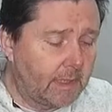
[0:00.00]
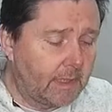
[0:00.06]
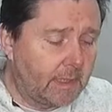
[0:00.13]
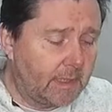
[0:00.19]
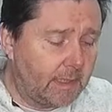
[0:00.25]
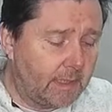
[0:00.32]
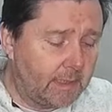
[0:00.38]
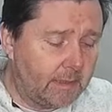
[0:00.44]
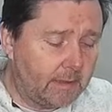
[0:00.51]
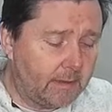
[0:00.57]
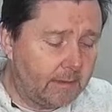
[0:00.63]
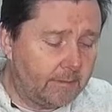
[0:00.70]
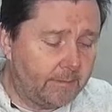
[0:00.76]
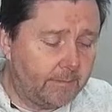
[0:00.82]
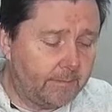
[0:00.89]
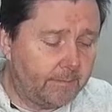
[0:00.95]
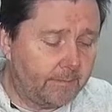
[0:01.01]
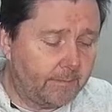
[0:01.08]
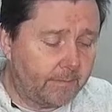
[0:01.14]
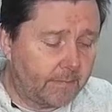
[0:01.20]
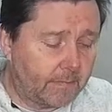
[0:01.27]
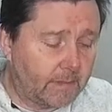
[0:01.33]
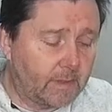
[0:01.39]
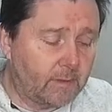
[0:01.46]

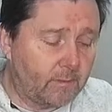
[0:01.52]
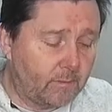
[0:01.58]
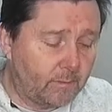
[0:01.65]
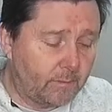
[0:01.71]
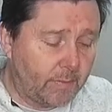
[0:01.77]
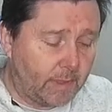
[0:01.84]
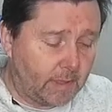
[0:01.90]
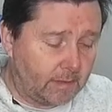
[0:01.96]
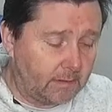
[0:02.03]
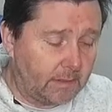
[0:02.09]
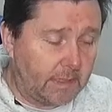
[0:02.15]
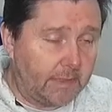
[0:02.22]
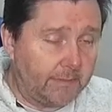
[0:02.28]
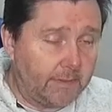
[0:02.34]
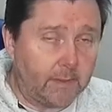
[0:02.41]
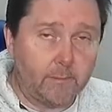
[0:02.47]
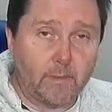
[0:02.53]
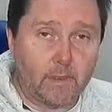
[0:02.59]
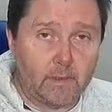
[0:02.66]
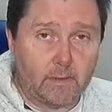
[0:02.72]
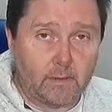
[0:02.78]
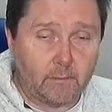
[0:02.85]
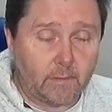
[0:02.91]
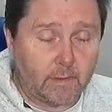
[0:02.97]
But I have had my
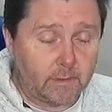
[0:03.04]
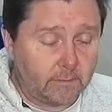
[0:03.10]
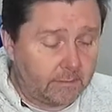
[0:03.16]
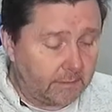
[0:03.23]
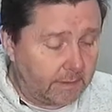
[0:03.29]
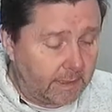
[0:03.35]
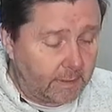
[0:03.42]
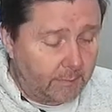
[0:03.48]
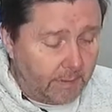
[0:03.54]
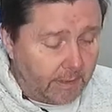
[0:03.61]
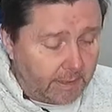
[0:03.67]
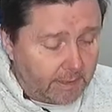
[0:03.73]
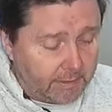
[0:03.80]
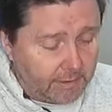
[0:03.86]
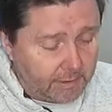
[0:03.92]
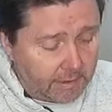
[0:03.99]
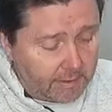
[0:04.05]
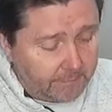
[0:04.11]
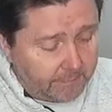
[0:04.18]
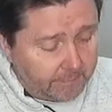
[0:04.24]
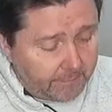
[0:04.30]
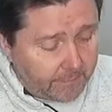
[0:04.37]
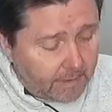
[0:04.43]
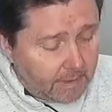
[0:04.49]
eye on one on eBay actually.
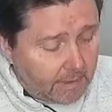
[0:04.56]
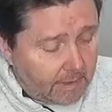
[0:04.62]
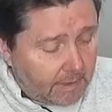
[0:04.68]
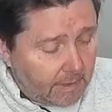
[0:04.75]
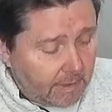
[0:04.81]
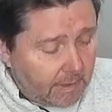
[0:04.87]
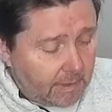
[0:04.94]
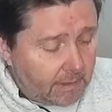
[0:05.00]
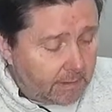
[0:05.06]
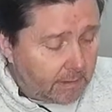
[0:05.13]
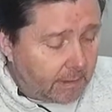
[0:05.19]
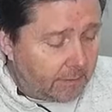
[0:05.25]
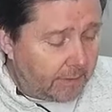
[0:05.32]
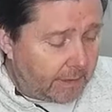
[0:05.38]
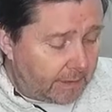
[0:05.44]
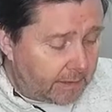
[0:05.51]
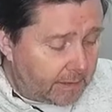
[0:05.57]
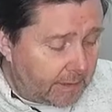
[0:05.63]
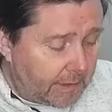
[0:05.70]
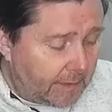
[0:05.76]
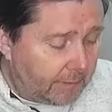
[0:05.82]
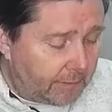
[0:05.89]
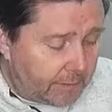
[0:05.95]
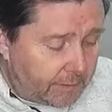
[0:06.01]
So it's
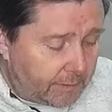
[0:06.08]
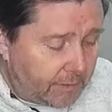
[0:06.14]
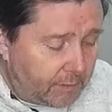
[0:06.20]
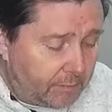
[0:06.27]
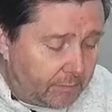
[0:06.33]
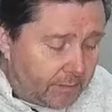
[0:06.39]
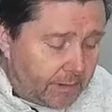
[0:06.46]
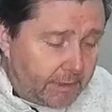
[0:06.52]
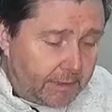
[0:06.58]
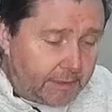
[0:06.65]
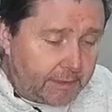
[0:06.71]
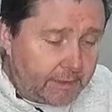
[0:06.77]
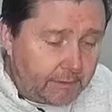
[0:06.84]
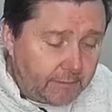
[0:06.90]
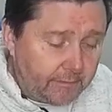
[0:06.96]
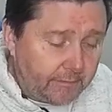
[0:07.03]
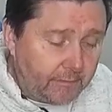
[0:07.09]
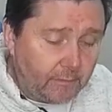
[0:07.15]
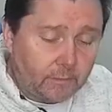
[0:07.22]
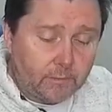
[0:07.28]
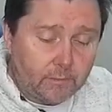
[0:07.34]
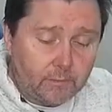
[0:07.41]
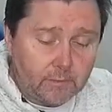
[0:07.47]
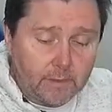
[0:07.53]
now in a suitable condition
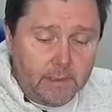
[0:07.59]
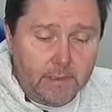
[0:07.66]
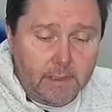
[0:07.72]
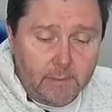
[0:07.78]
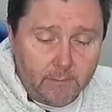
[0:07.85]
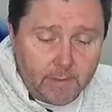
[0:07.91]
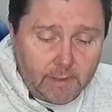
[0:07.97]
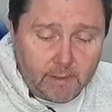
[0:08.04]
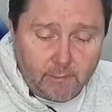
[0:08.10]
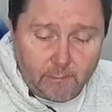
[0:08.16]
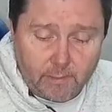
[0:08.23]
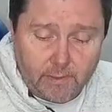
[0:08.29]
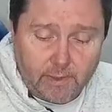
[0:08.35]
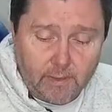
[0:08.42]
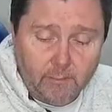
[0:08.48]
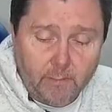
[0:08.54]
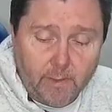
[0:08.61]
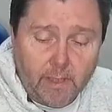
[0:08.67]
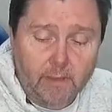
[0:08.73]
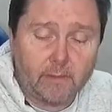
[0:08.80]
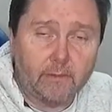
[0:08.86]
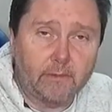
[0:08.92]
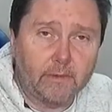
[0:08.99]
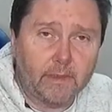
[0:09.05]
for assembling and putting
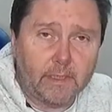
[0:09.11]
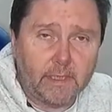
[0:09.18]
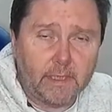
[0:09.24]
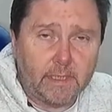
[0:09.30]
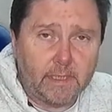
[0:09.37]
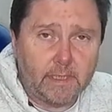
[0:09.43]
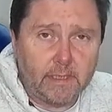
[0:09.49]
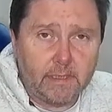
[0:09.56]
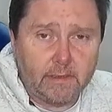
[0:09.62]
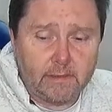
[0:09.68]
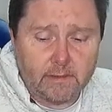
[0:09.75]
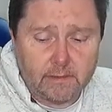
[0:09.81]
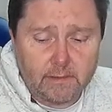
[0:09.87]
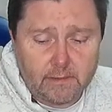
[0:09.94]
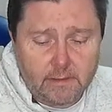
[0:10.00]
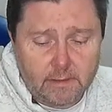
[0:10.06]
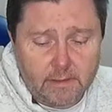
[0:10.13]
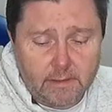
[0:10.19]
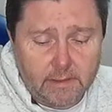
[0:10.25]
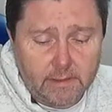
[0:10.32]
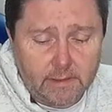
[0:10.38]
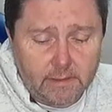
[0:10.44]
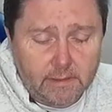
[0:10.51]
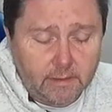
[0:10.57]
back on the
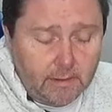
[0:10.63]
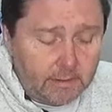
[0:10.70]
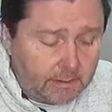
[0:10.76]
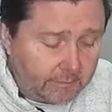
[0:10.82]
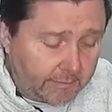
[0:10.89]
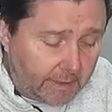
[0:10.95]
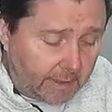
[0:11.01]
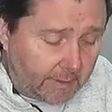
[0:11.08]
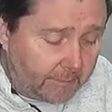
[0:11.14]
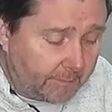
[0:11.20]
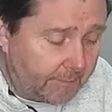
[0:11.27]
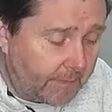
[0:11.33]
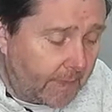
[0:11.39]
Titan V.